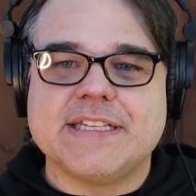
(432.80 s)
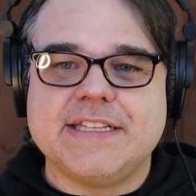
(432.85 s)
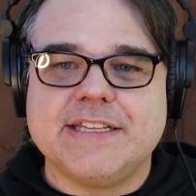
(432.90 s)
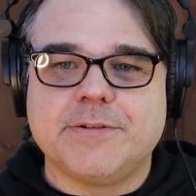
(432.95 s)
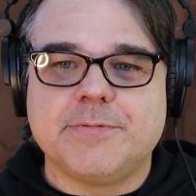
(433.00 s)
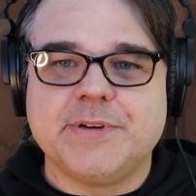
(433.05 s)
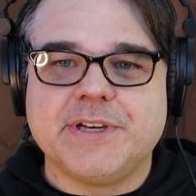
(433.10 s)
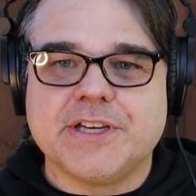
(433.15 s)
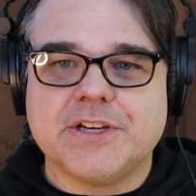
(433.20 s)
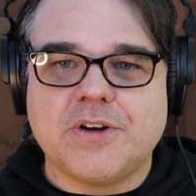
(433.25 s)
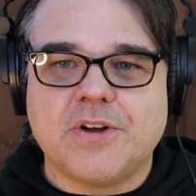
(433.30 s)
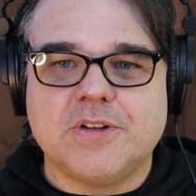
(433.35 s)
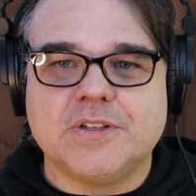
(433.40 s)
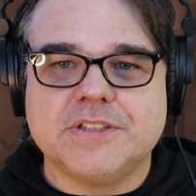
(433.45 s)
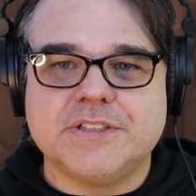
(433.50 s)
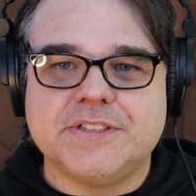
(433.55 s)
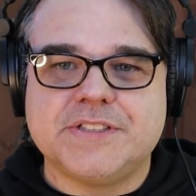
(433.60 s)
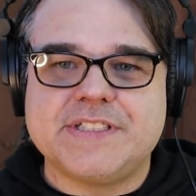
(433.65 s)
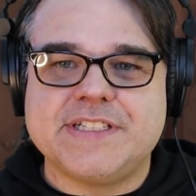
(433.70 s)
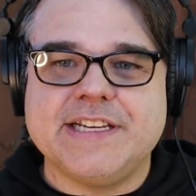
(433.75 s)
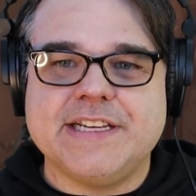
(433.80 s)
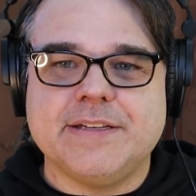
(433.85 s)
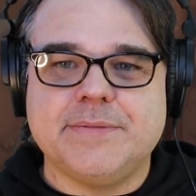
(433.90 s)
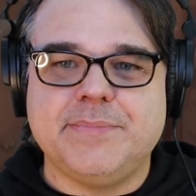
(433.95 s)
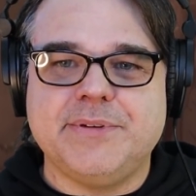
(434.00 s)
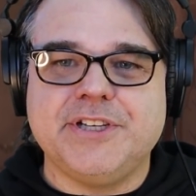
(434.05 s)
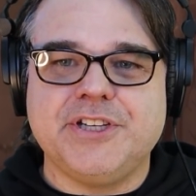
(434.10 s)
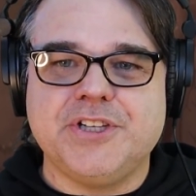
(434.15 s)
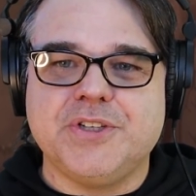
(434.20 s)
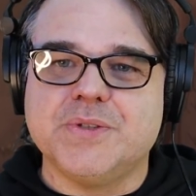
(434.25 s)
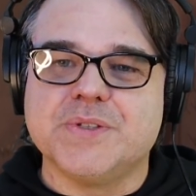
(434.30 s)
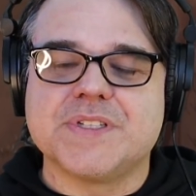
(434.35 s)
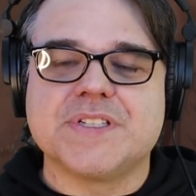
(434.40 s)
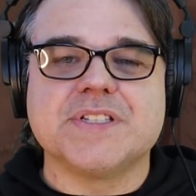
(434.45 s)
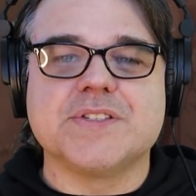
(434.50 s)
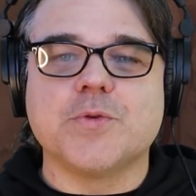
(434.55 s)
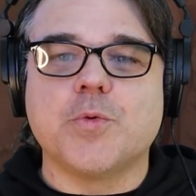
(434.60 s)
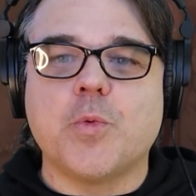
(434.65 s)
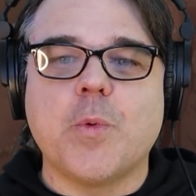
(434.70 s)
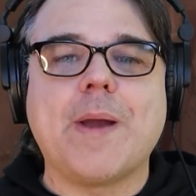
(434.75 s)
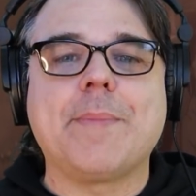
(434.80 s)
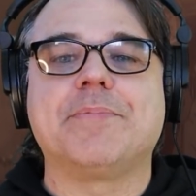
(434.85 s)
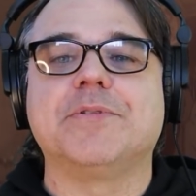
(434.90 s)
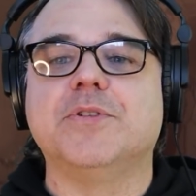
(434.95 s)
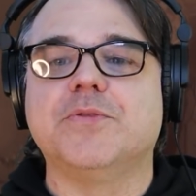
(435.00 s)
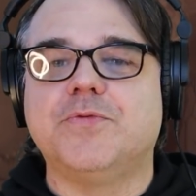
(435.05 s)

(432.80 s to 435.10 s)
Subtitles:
I think we can all understand being used as a weapon